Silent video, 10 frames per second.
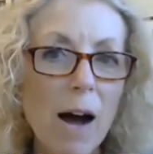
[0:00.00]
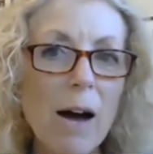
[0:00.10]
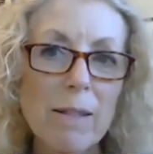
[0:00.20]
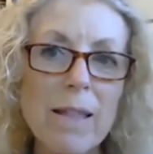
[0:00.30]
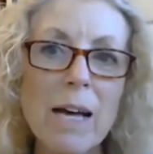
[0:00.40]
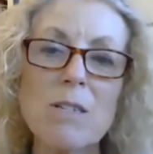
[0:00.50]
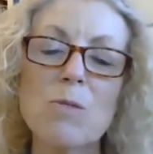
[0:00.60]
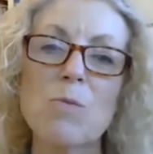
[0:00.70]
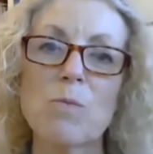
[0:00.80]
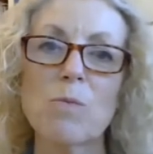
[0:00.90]
That's
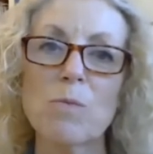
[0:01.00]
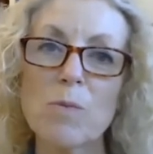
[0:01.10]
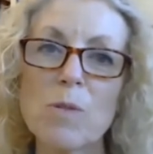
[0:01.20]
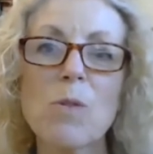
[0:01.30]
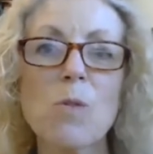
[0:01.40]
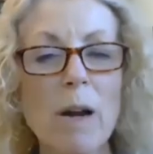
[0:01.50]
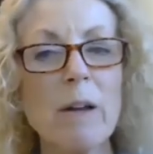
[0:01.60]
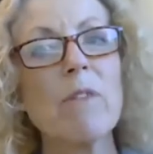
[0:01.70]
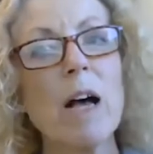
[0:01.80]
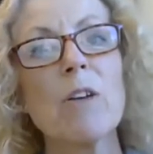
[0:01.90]
the
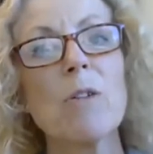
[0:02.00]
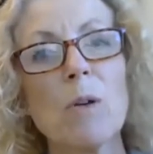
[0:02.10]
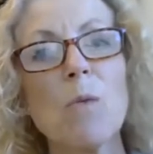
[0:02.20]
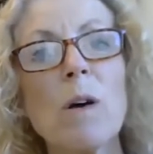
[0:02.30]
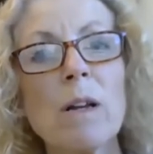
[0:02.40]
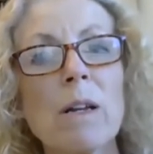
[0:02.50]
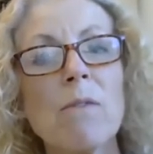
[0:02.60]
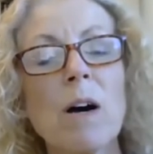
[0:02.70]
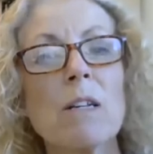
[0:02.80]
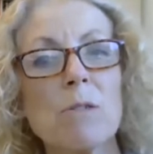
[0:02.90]
great value and what an
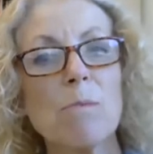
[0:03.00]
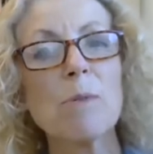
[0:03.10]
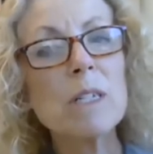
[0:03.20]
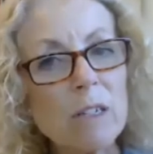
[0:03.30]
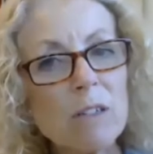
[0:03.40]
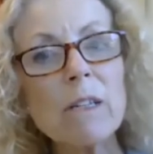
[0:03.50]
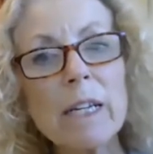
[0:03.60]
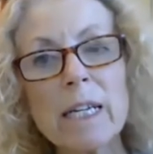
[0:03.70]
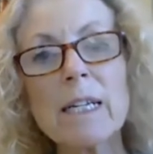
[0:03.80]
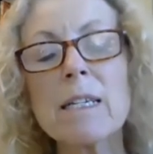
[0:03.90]
advisor,
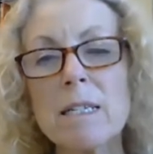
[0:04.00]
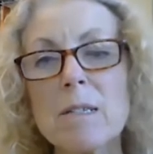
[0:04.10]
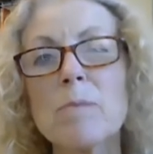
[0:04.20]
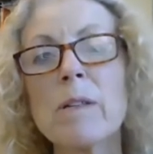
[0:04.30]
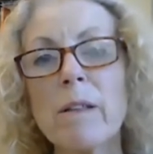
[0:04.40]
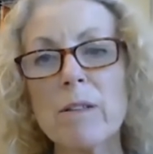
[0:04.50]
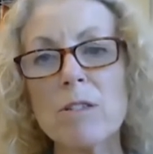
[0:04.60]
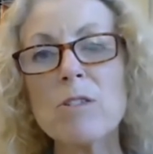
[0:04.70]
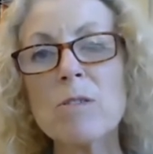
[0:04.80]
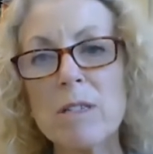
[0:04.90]
particularly in a discipline that the
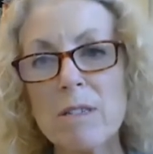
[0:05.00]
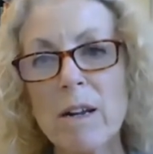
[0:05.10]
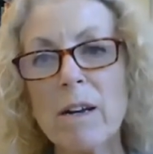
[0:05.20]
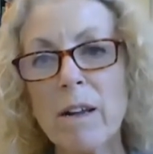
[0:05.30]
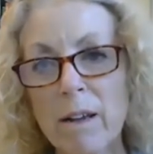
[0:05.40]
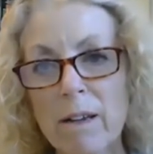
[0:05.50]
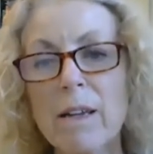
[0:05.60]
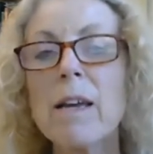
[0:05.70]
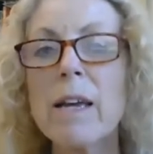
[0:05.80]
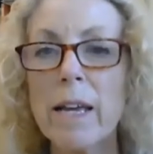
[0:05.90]
student is studying,
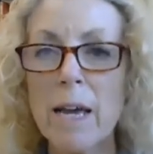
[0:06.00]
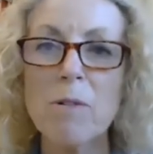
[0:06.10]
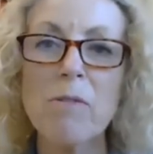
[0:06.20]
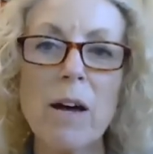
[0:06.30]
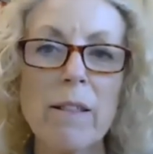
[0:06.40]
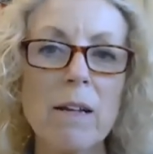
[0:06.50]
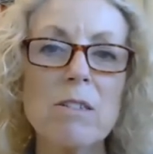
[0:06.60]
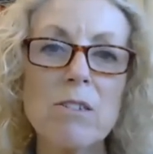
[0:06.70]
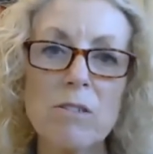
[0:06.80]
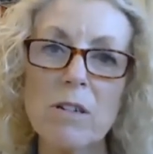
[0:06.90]
can provide that
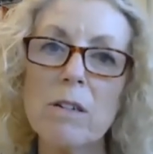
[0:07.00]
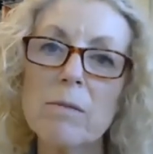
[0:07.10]
student.